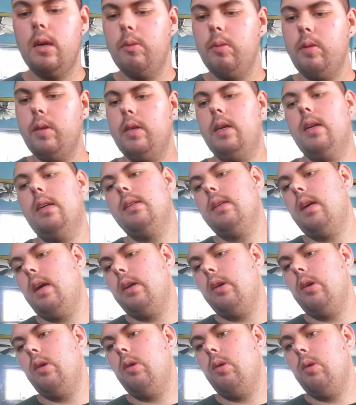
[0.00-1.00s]
because I
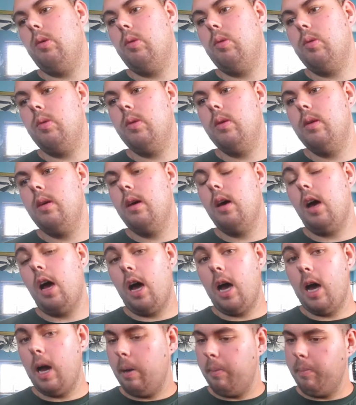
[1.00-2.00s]
know
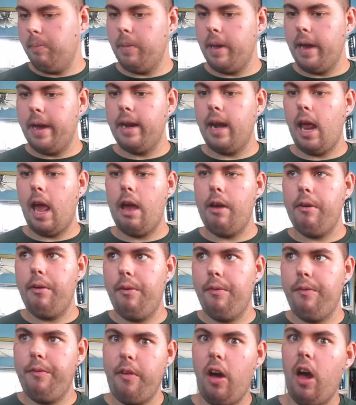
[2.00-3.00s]
I'm bad at
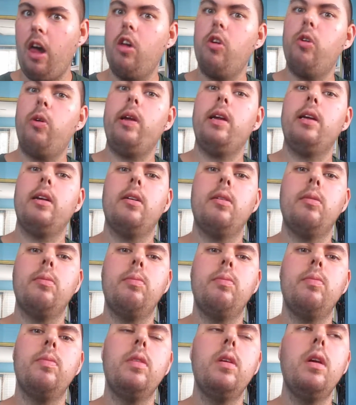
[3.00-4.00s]
following them.